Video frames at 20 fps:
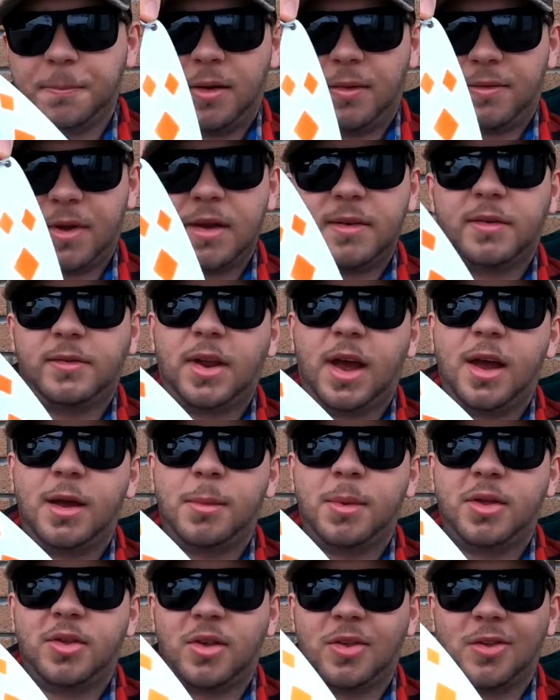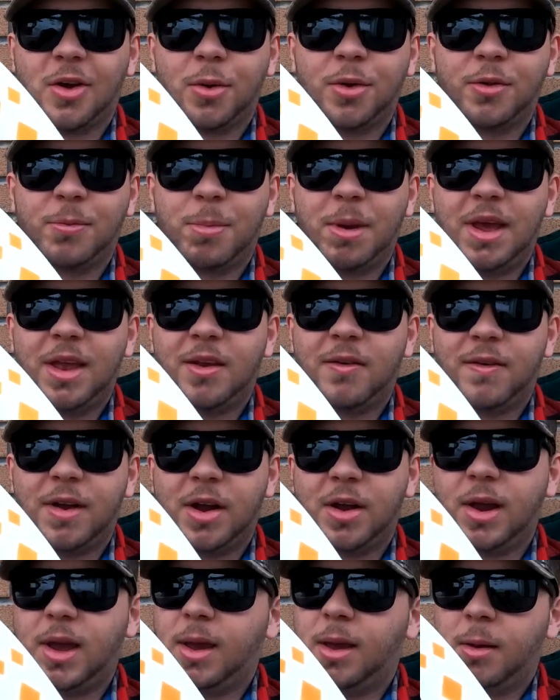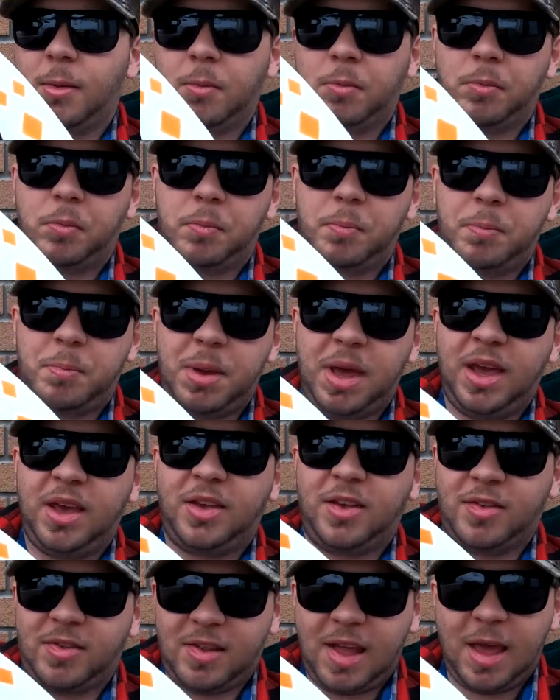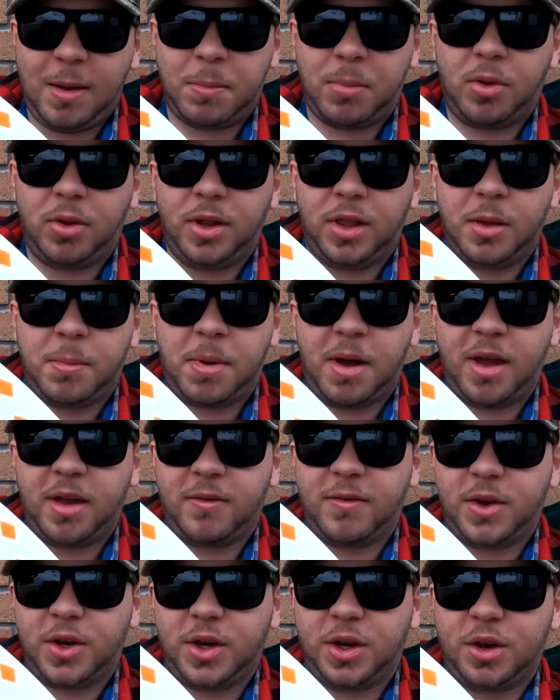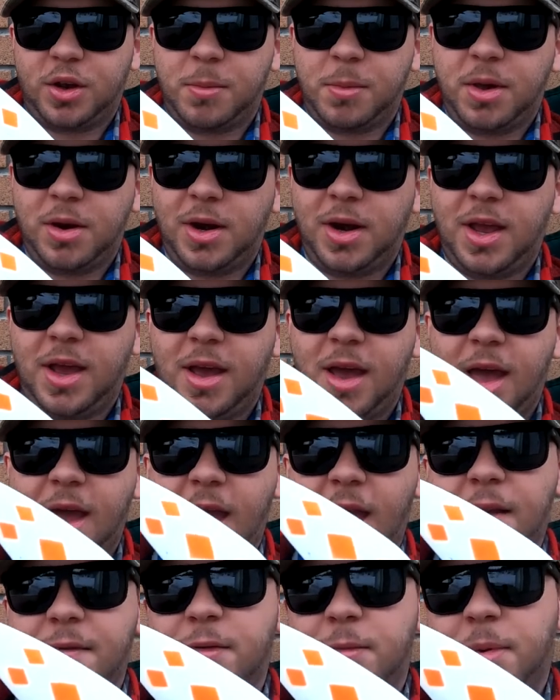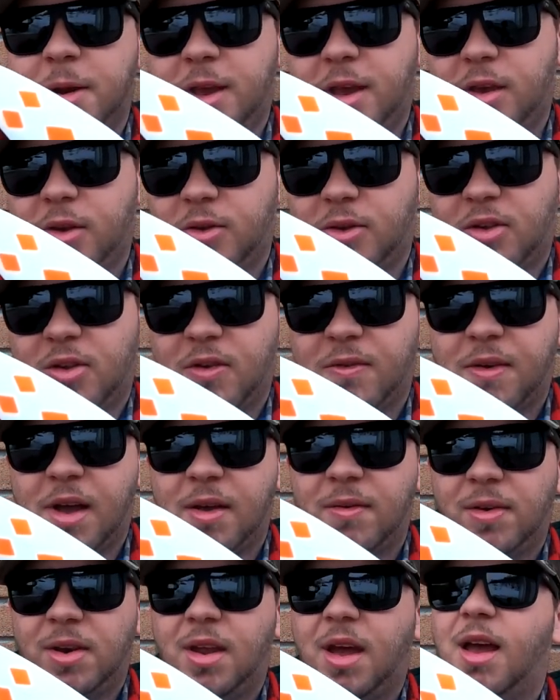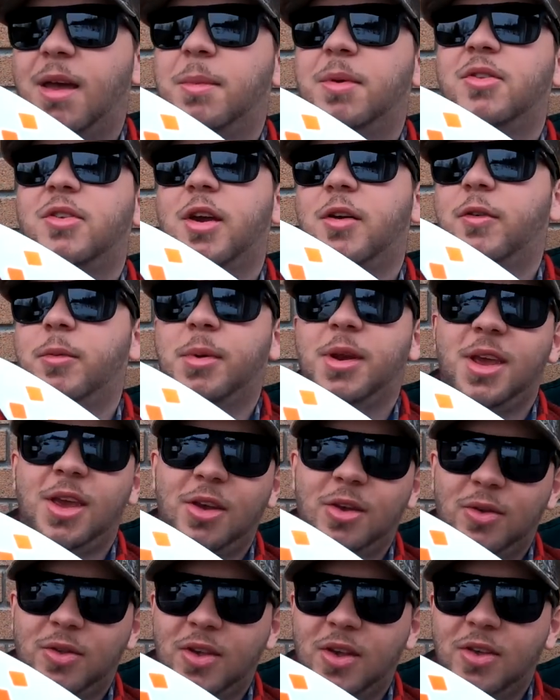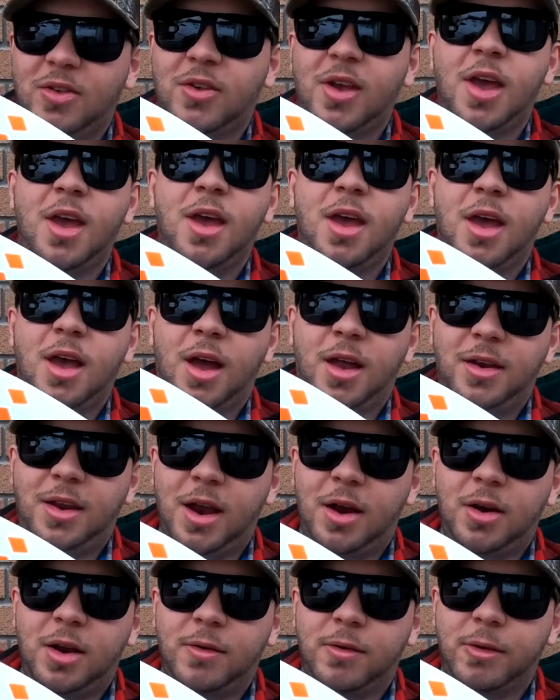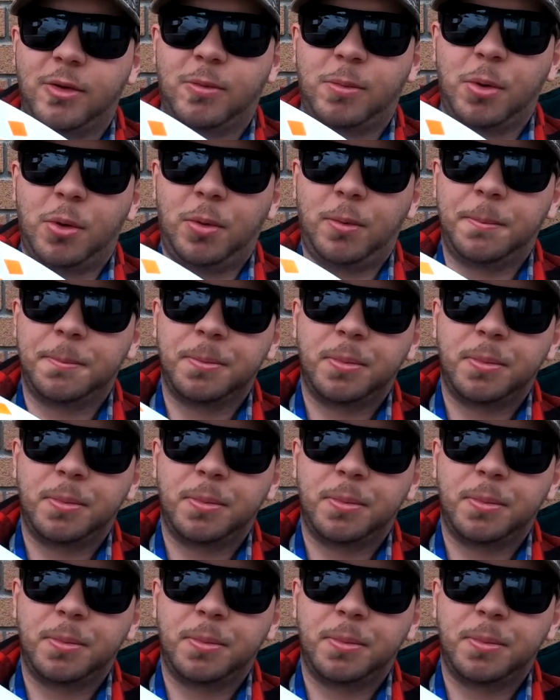5 of Diamonds has always been a very big staple in the pike fishing community. Everybody uses a 5 of Diamonds. Everybody uses a Daredevil spoon.